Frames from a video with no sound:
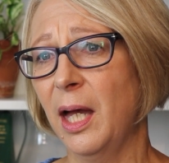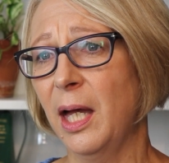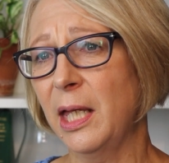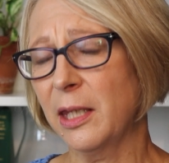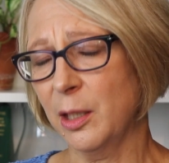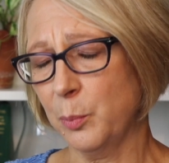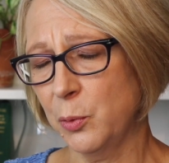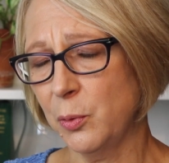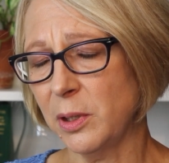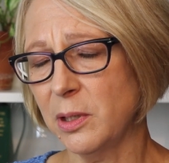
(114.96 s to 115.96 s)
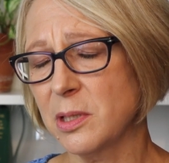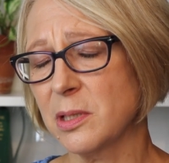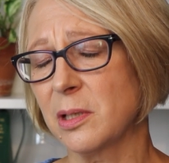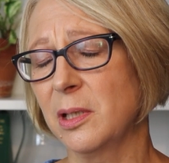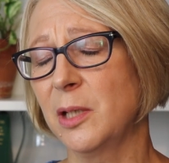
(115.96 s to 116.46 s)
At that
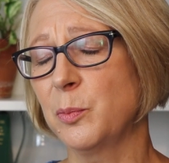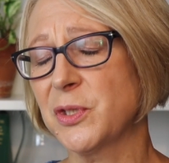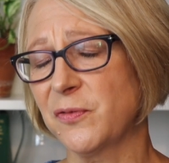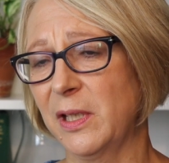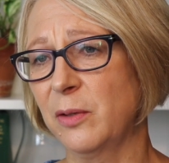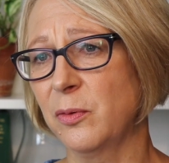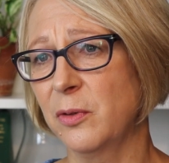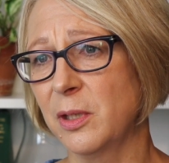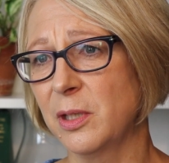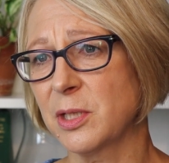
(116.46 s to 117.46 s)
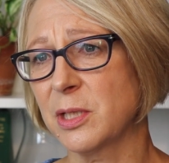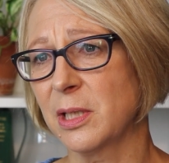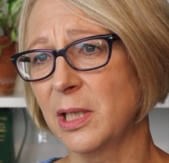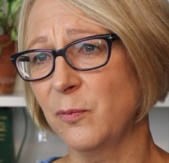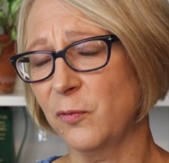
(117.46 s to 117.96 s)
point, it was found that,
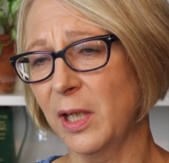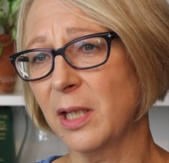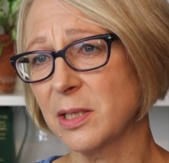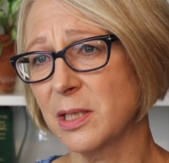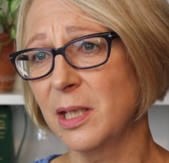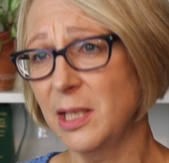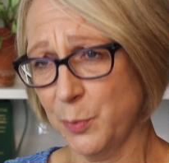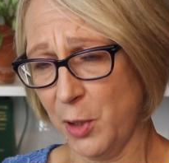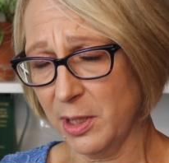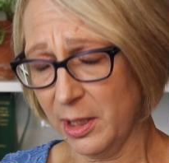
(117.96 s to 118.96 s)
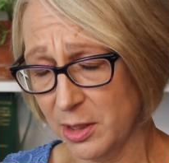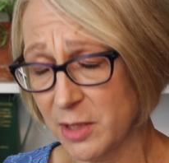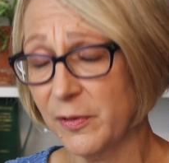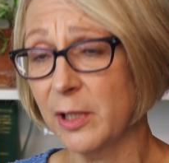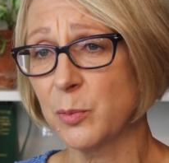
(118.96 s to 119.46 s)
in fact, his brain hadn't
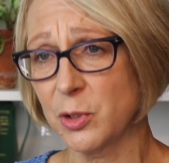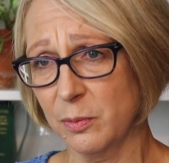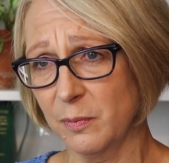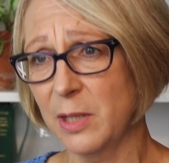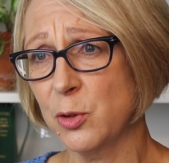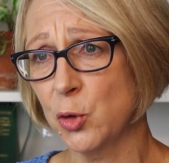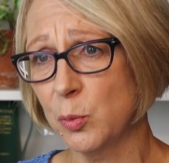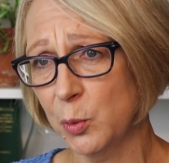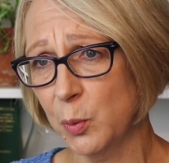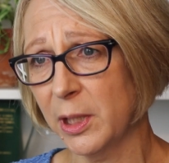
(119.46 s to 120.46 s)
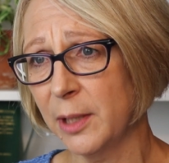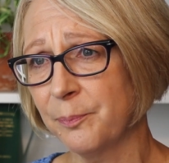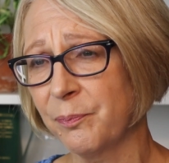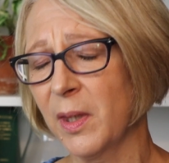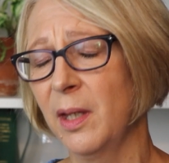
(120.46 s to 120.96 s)
developed in the normal way.
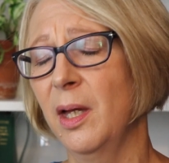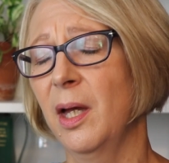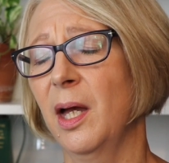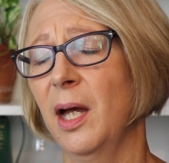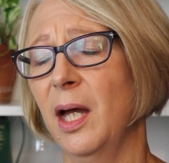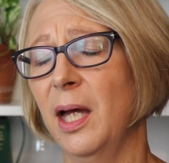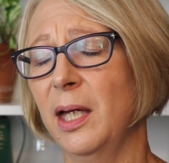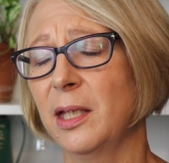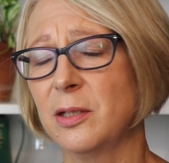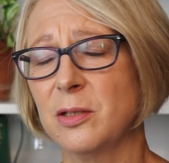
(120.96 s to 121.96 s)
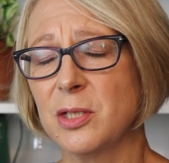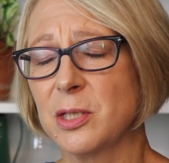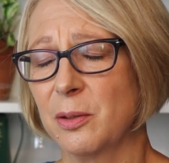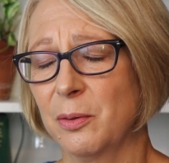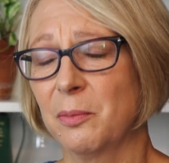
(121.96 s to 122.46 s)
And